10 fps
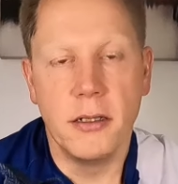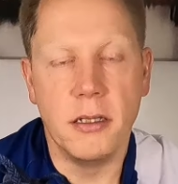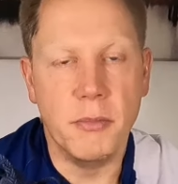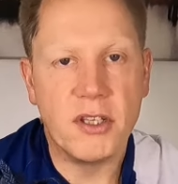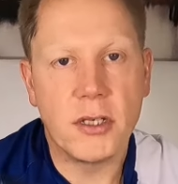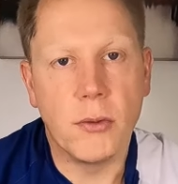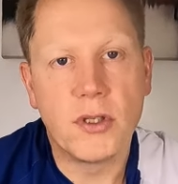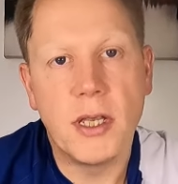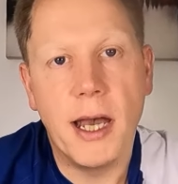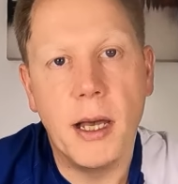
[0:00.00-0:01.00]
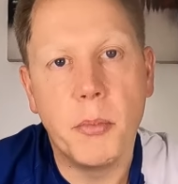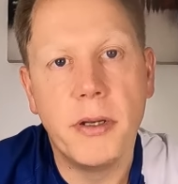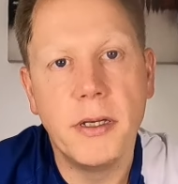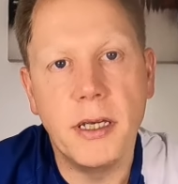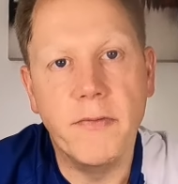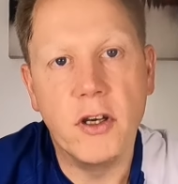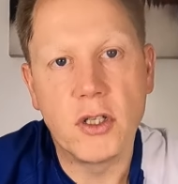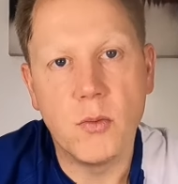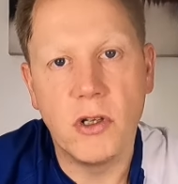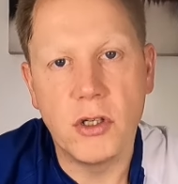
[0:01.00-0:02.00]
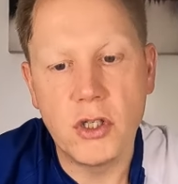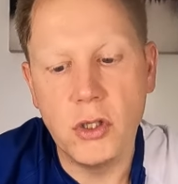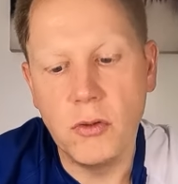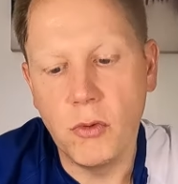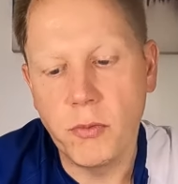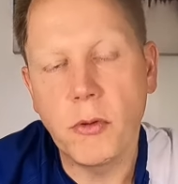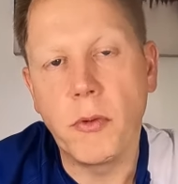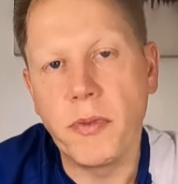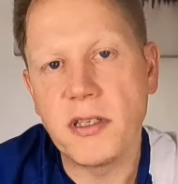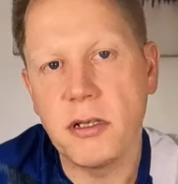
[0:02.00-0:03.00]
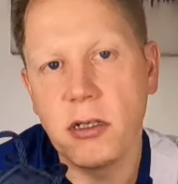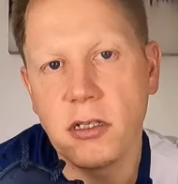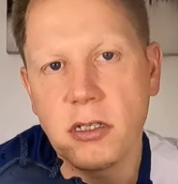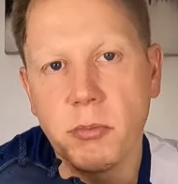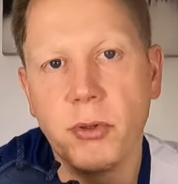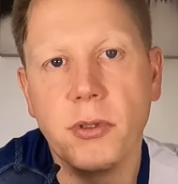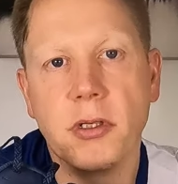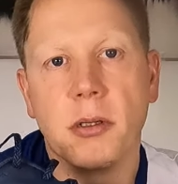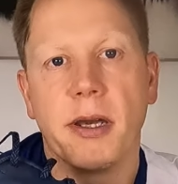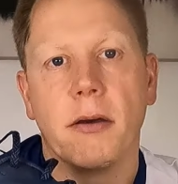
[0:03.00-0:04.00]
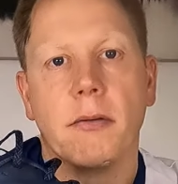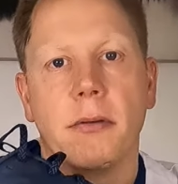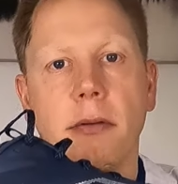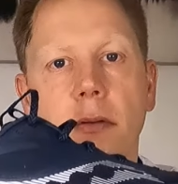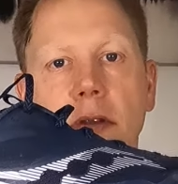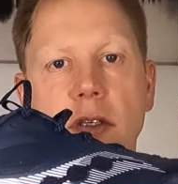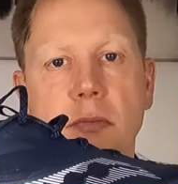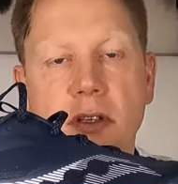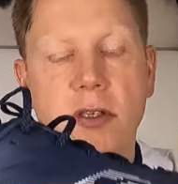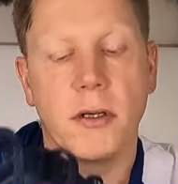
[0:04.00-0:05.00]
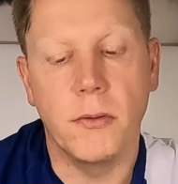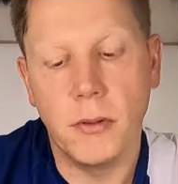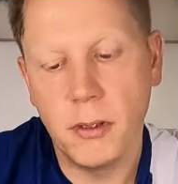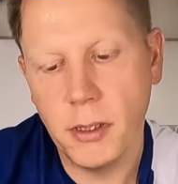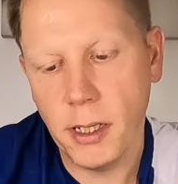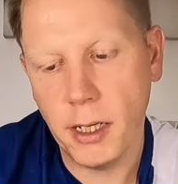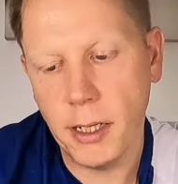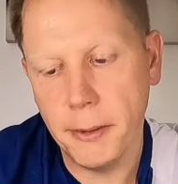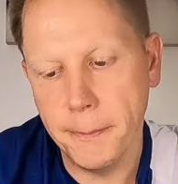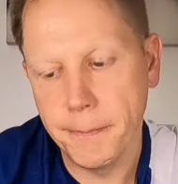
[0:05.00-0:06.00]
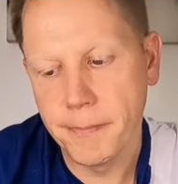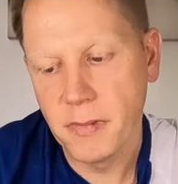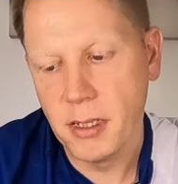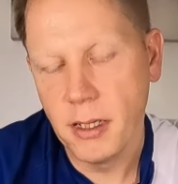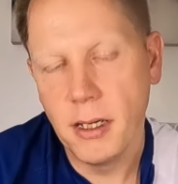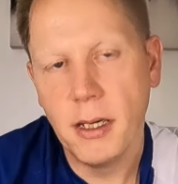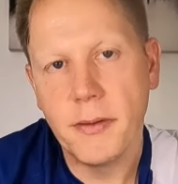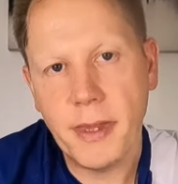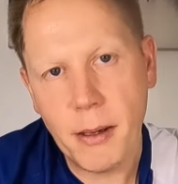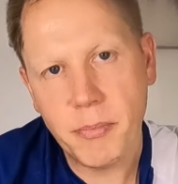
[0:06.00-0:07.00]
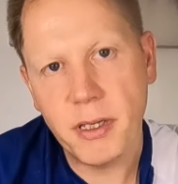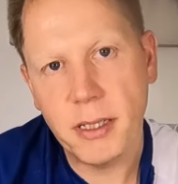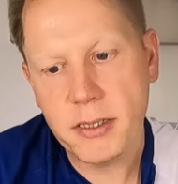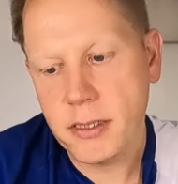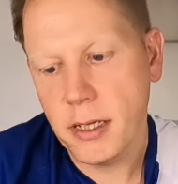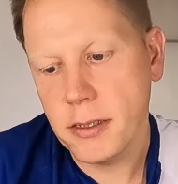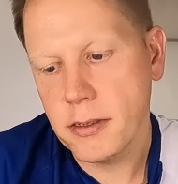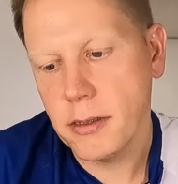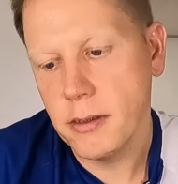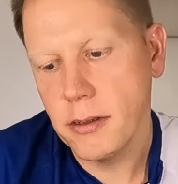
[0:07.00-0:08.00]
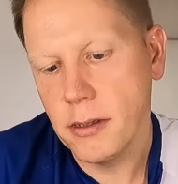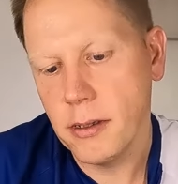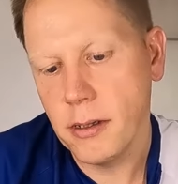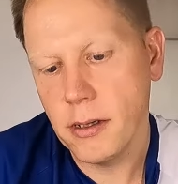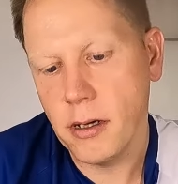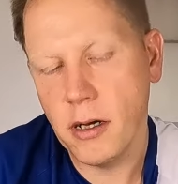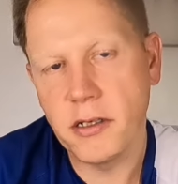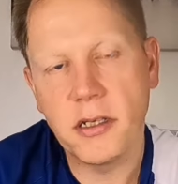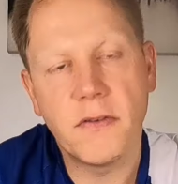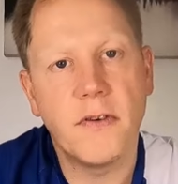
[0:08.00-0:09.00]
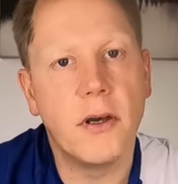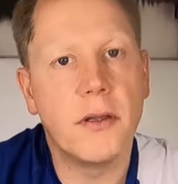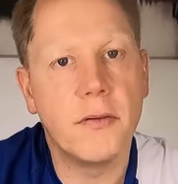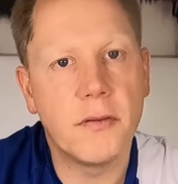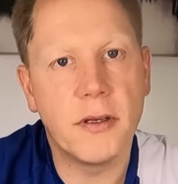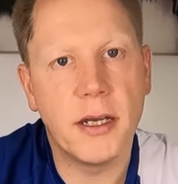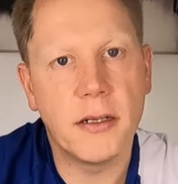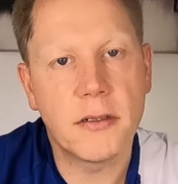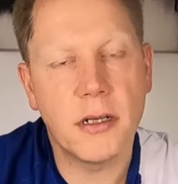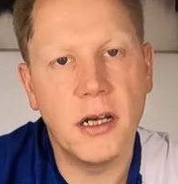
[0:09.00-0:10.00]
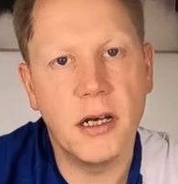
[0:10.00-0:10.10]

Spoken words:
midsole setup in version 1 and 2 will probably be slightly disappointed about this midsole. That being said, I did find that